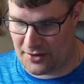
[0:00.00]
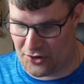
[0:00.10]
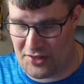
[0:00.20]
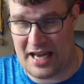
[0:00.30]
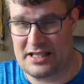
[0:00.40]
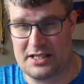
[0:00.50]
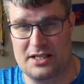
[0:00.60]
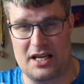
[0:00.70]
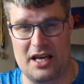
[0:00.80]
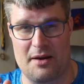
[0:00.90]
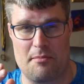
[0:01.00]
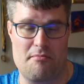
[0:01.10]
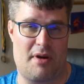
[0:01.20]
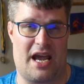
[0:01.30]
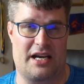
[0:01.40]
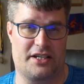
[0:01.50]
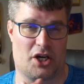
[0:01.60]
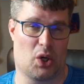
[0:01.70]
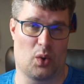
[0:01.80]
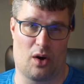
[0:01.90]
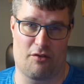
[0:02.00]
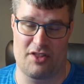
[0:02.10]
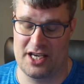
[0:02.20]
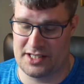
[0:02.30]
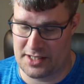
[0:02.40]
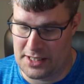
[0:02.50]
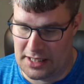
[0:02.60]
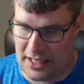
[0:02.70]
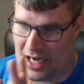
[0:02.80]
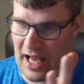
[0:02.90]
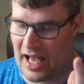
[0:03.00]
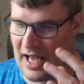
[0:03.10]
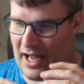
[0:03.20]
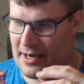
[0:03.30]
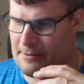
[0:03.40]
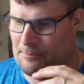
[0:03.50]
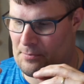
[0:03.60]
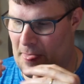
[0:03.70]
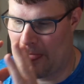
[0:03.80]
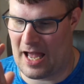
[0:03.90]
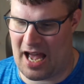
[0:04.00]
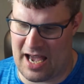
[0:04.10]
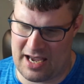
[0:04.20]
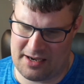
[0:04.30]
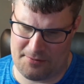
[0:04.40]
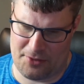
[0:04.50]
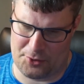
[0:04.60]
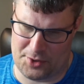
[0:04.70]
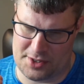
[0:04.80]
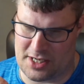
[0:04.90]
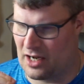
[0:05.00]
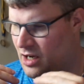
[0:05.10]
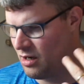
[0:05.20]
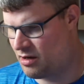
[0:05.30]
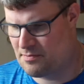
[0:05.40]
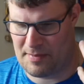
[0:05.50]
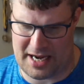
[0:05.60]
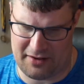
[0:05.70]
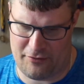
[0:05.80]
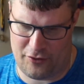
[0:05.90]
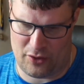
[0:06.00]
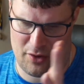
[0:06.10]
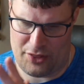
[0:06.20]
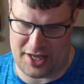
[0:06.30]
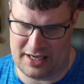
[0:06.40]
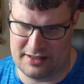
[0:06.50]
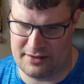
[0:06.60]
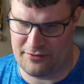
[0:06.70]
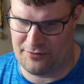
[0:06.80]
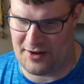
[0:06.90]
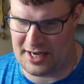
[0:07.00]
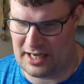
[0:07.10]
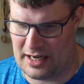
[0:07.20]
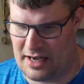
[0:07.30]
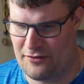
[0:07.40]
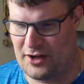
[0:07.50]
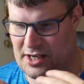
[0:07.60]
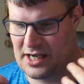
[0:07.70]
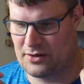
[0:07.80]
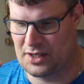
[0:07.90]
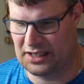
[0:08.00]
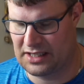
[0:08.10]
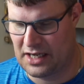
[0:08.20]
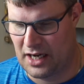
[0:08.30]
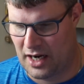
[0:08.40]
So that's the main goal of this. And I thought a lot back and forth, and finally I figured out that